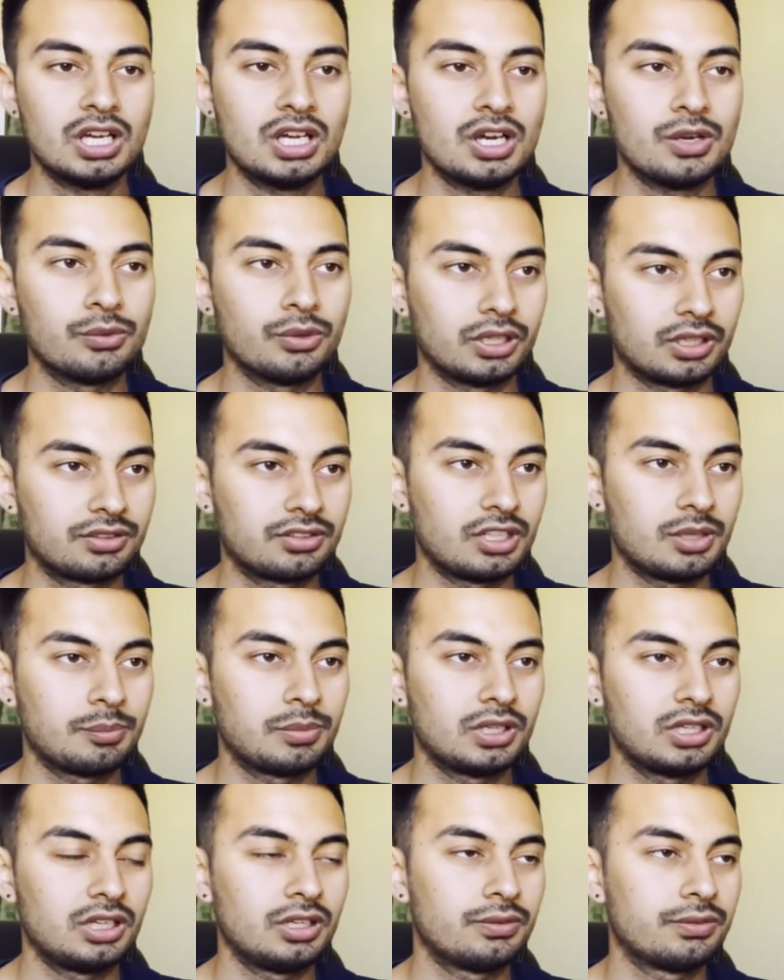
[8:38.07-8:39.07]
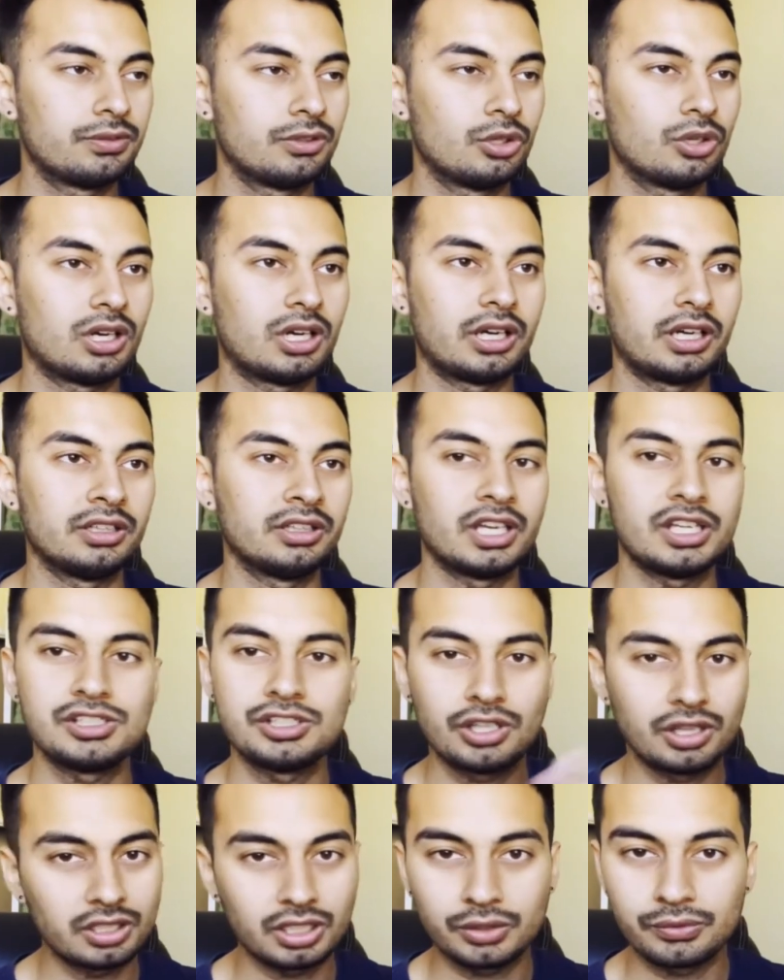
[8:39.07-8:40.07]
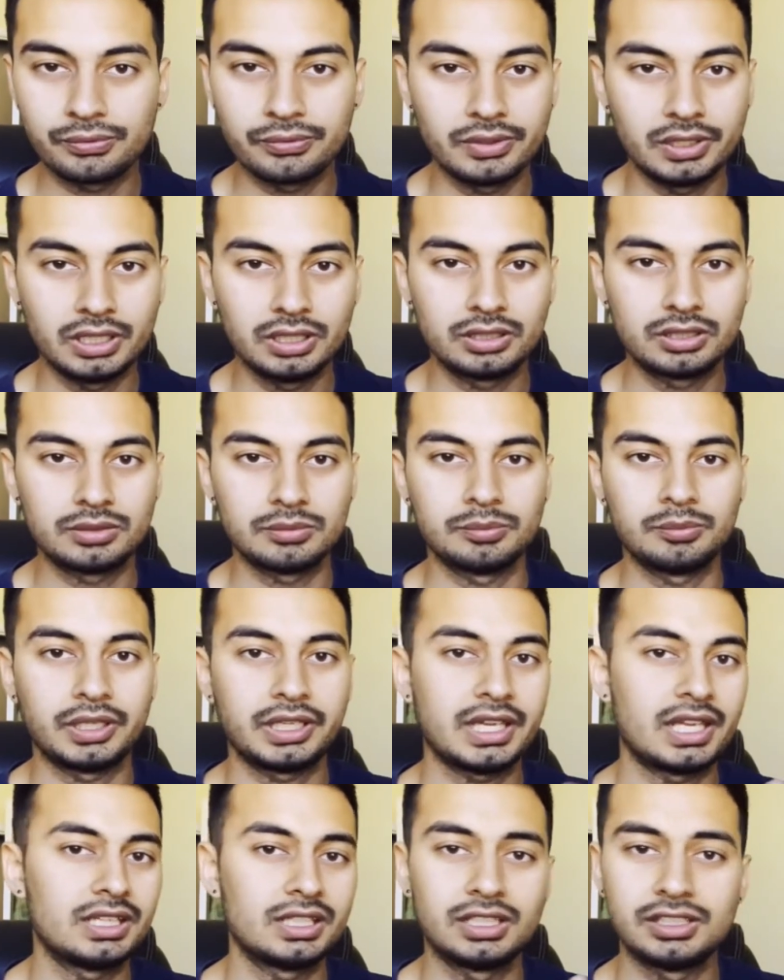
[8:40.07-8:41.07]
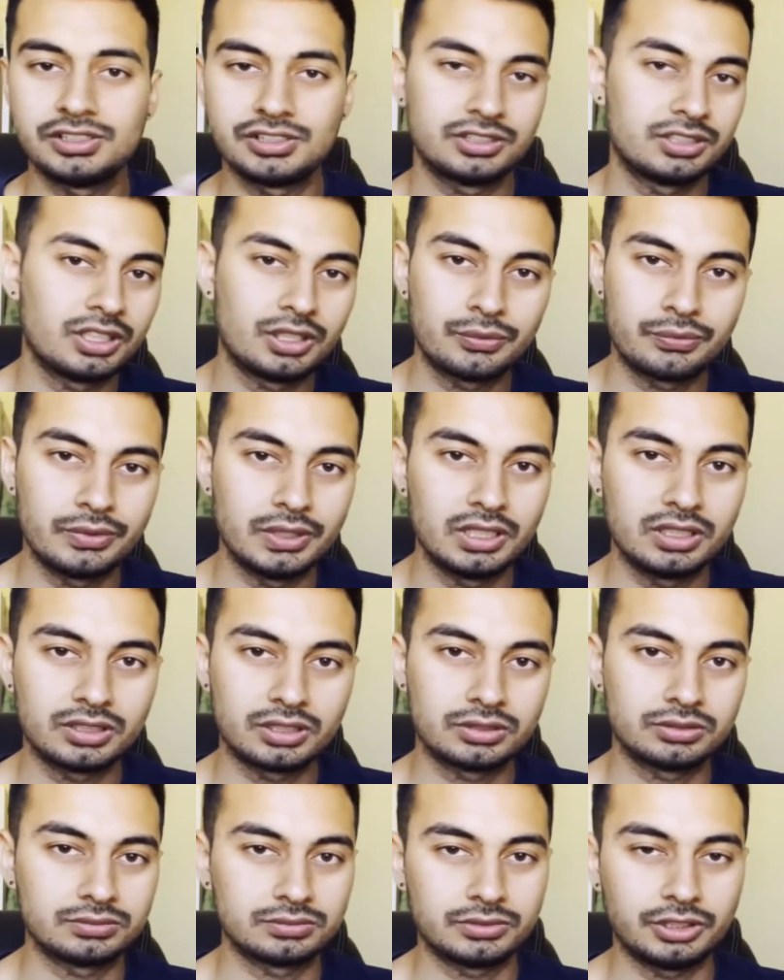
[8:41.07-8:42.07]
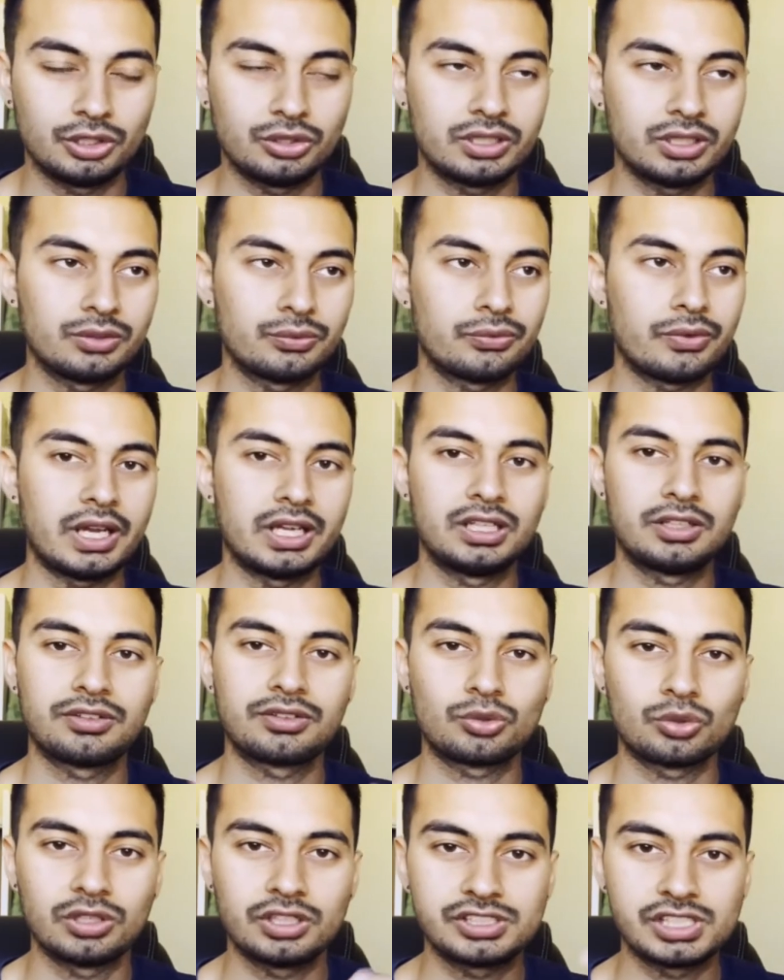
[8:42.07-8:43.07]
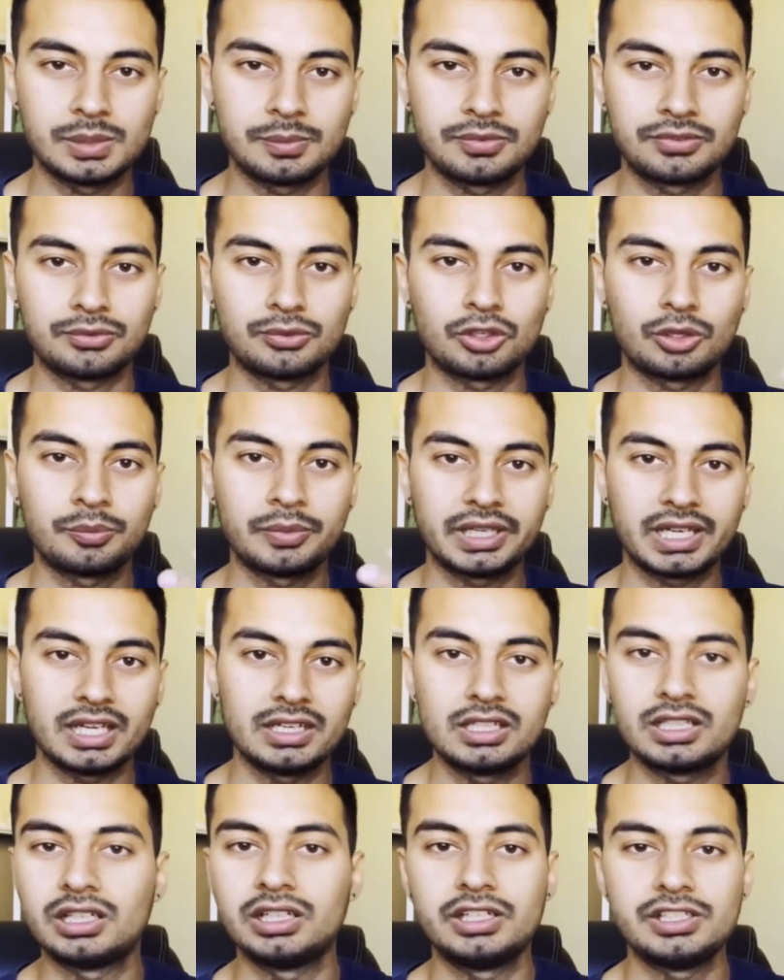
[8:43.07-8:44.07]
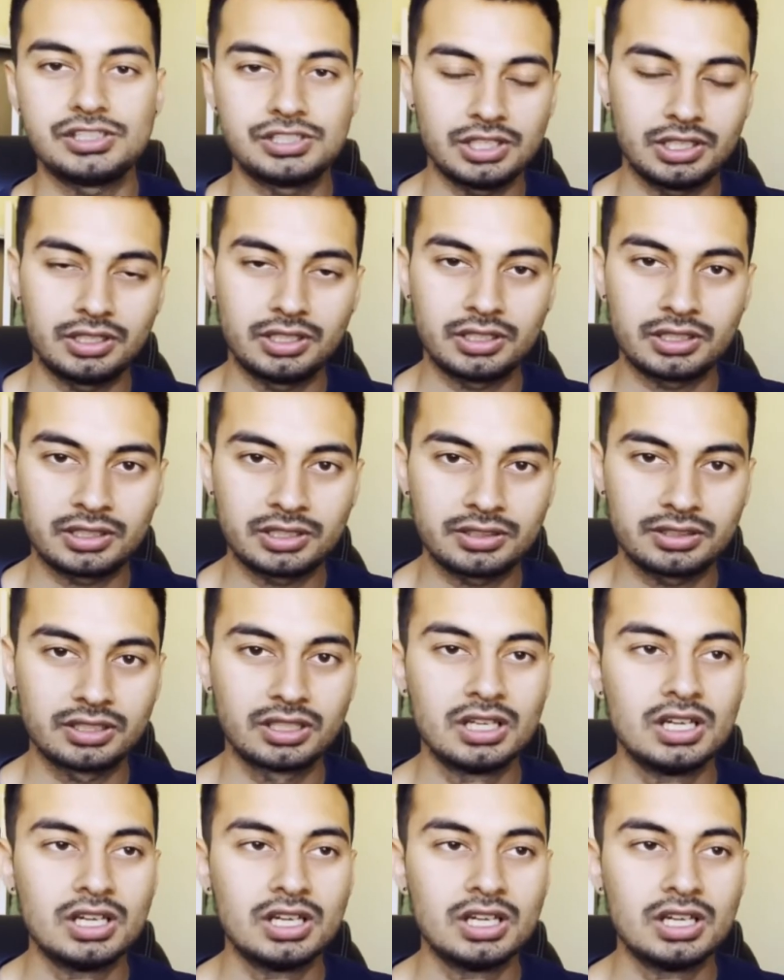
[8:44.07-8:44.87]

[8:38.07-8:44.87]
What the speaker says: For example, if you are in the engineering field, mechanical engineering field, you can find scholarships for mechanical engineers,